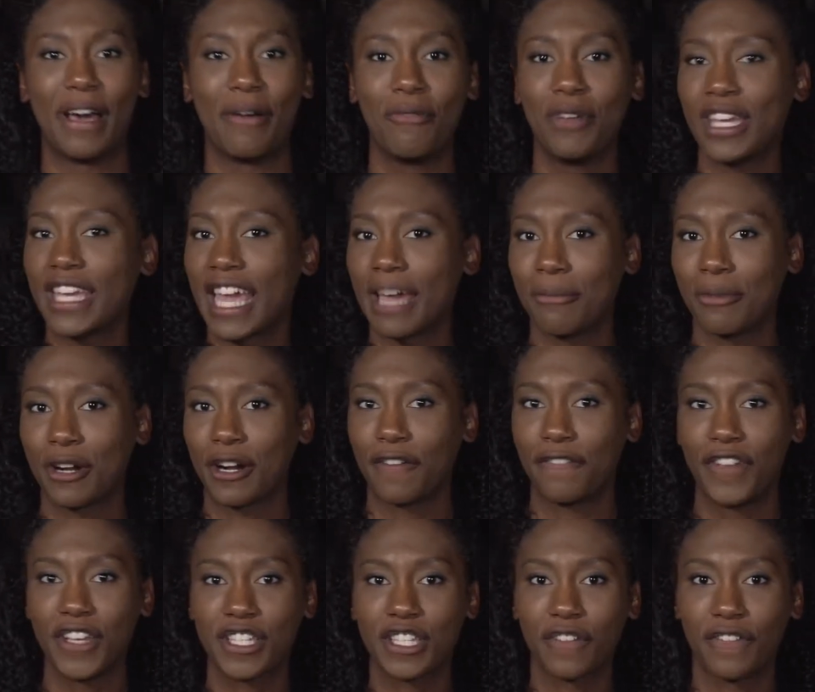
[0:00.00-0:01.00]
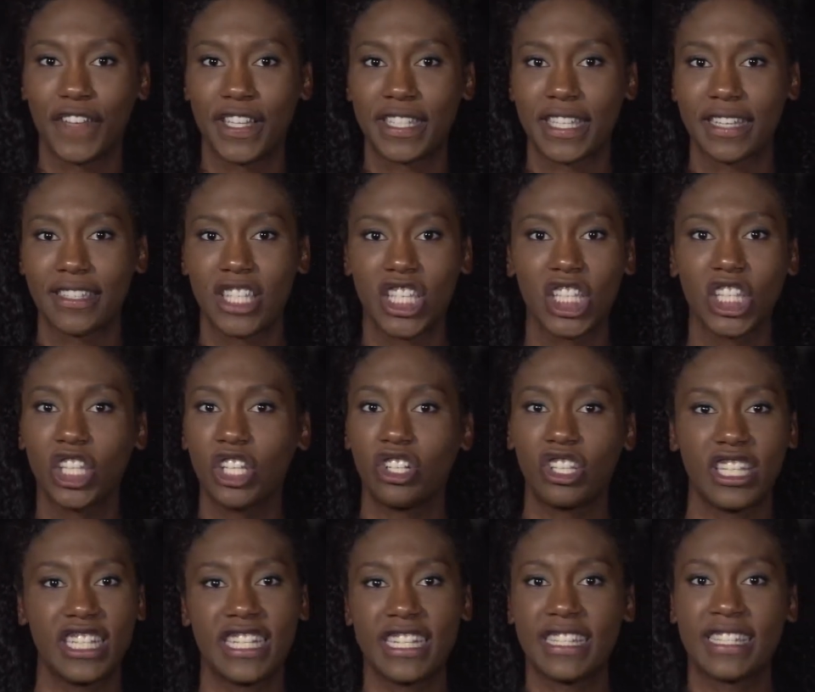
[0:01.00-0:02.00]
we came on our official visit. She
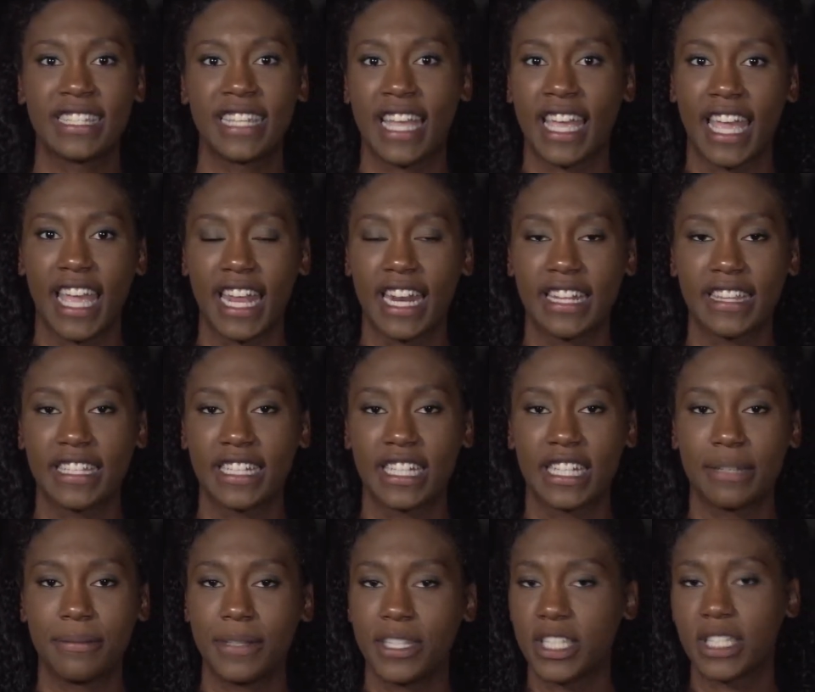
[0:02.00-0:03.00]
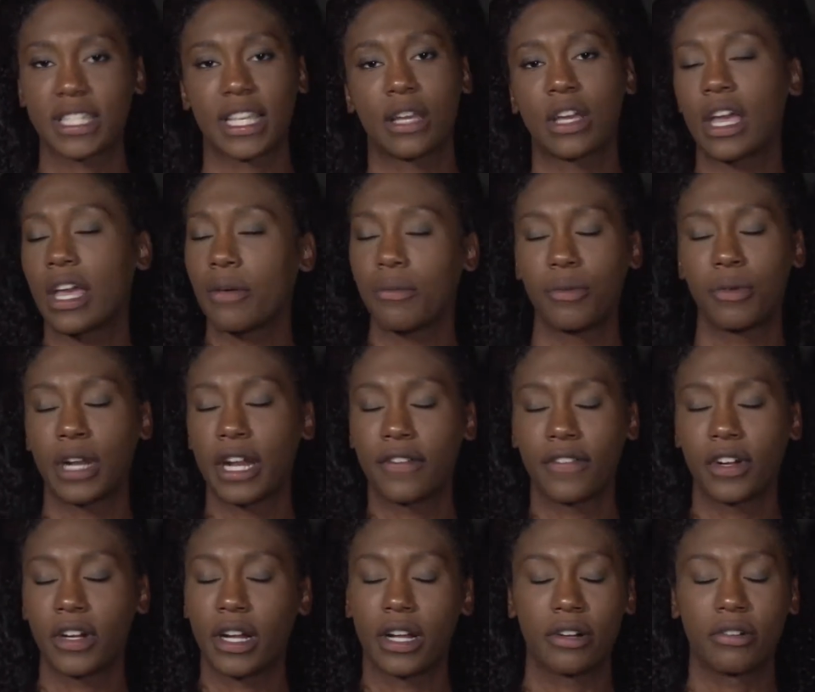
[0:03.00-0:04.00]
literally didn't say anything to me. She's like, hey,
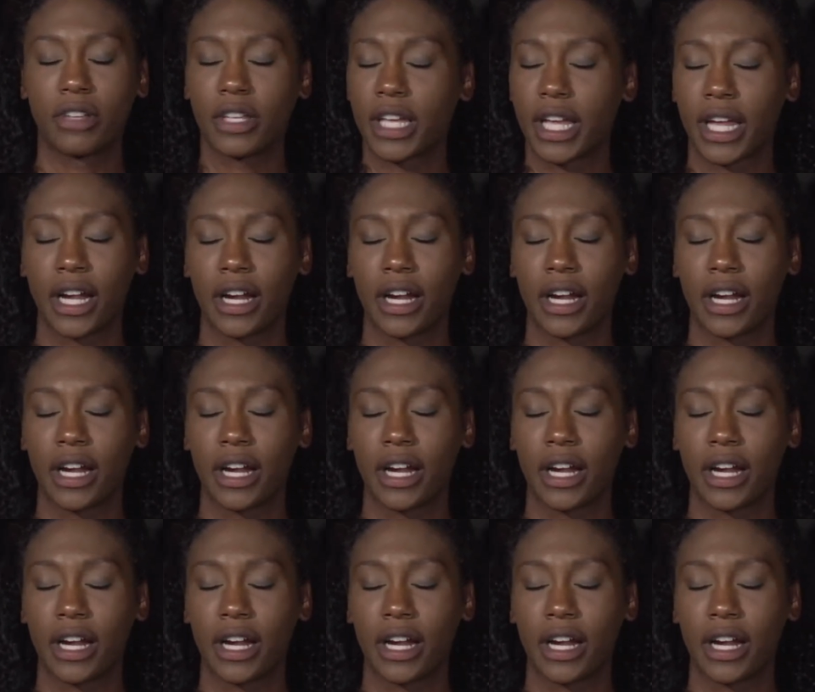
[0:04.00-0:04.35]
whatever, I don't really